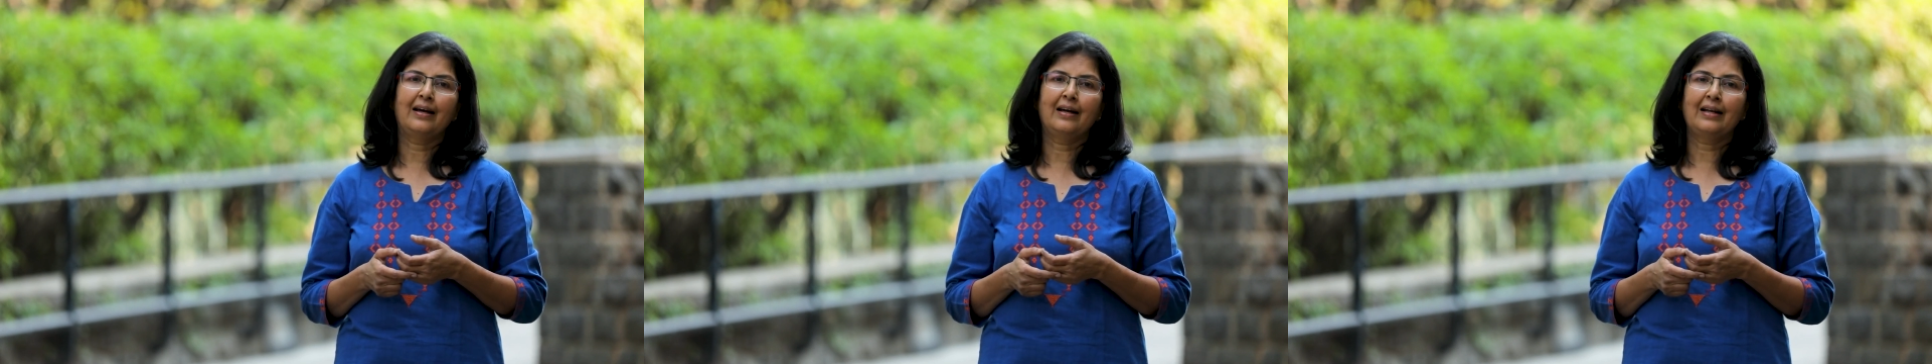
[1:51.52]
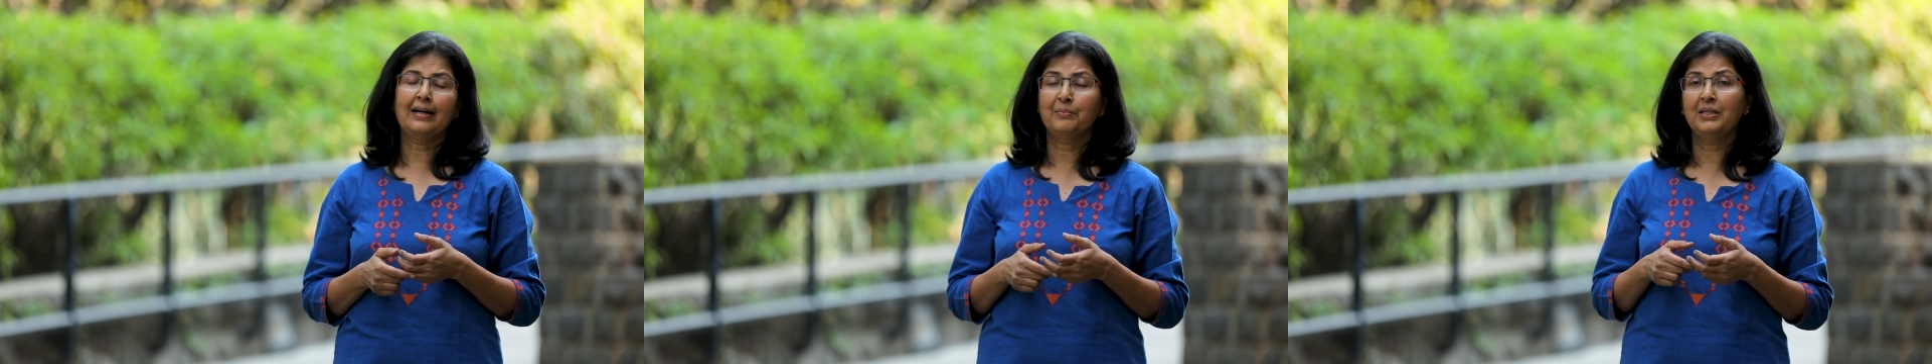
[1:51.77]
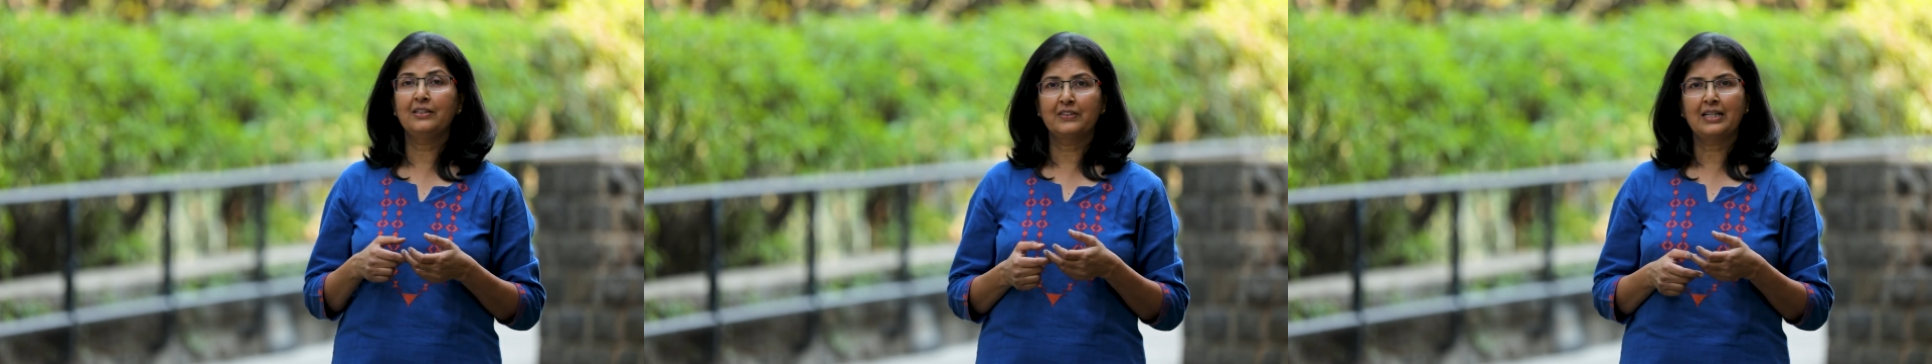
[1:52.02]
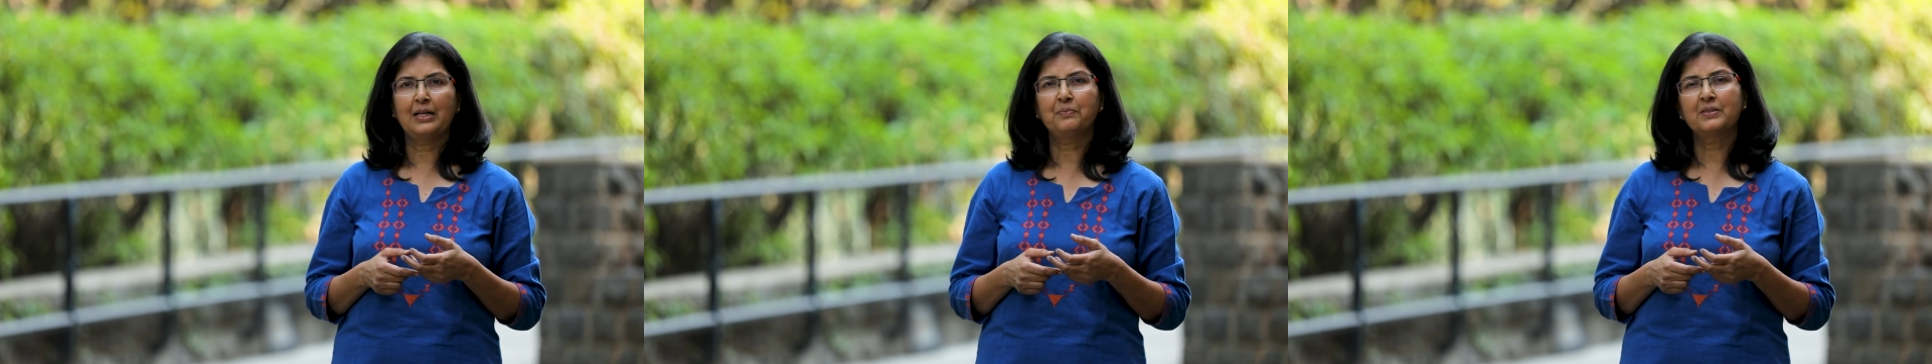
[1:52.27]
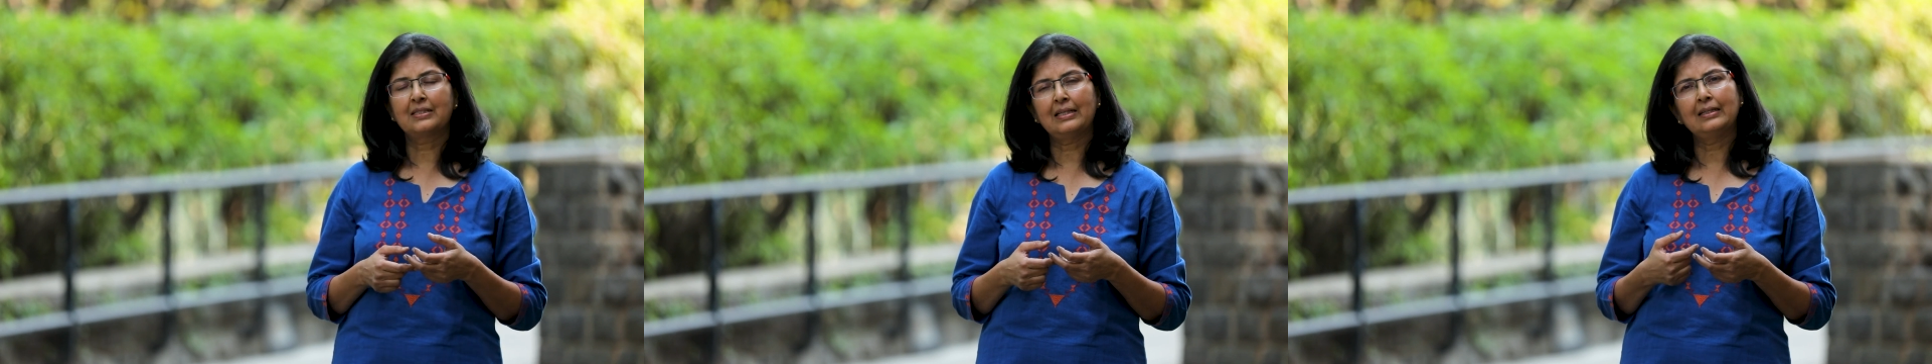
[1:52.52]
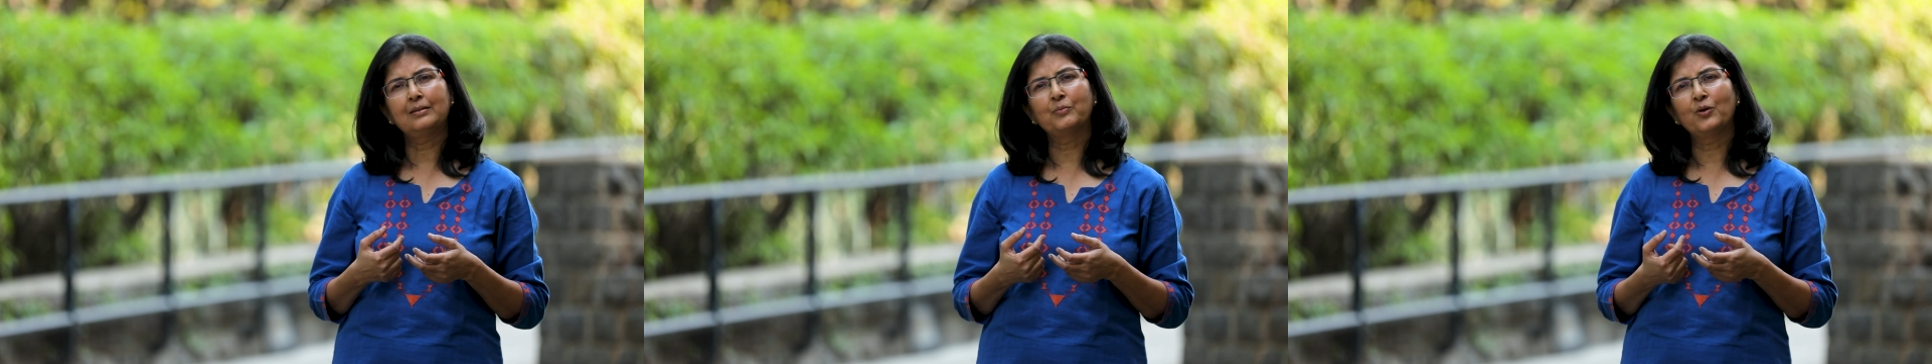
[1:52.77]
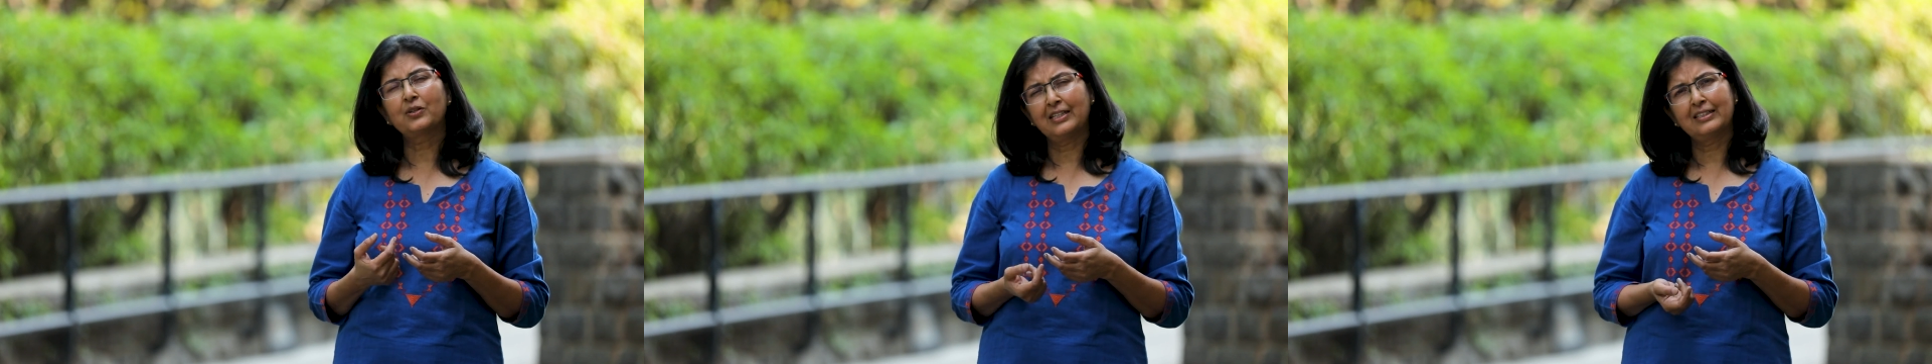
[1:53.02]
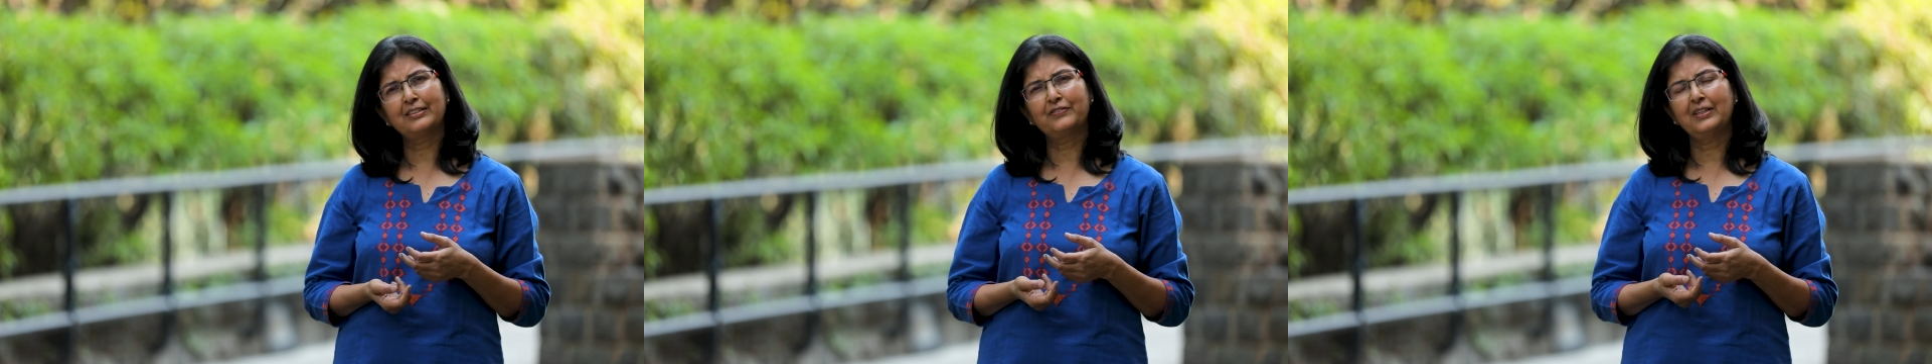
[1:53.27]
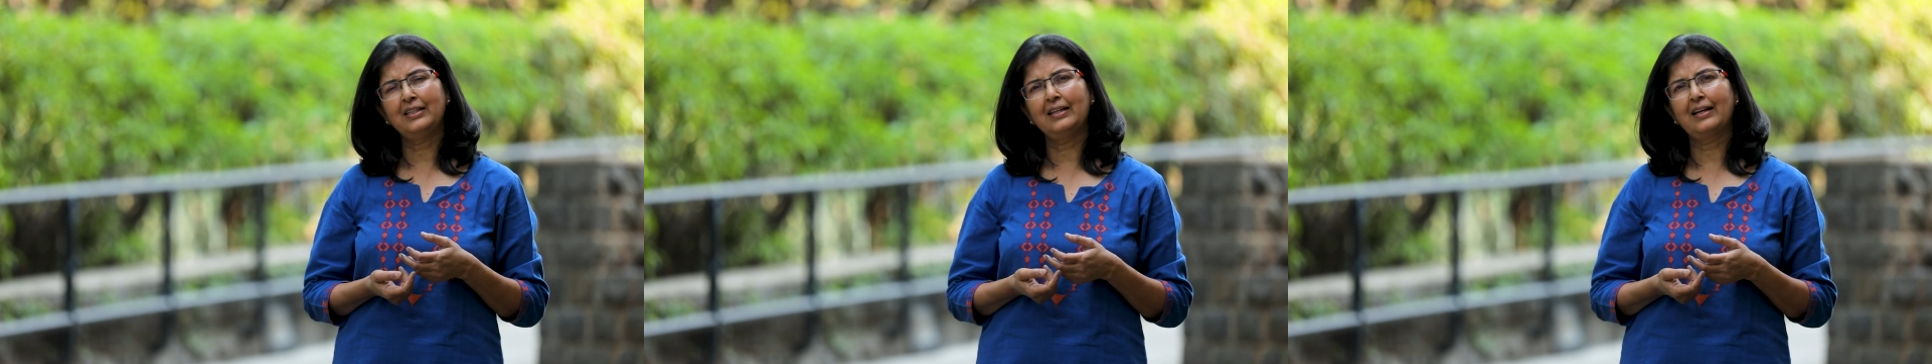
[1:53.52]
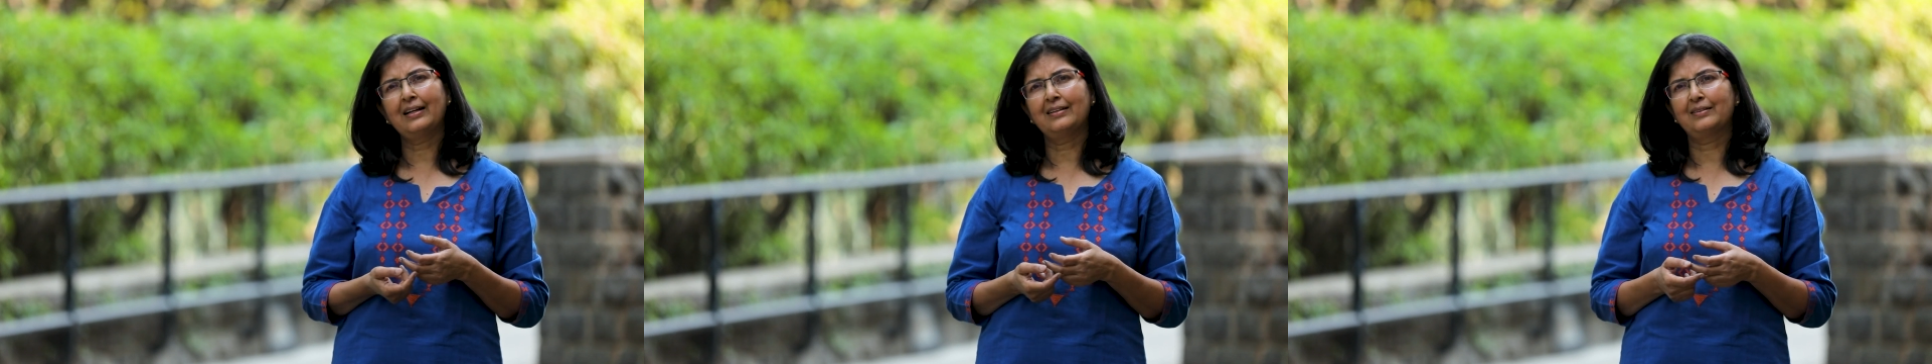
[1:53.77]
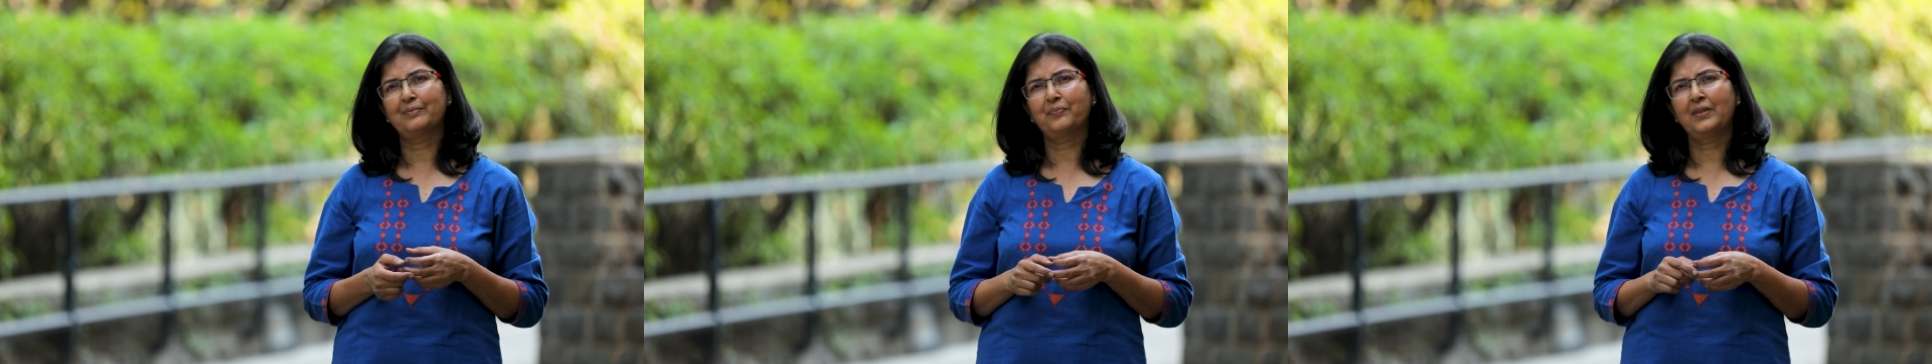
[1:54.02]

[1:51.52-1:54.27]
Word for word: And I believe it helps think more creatively and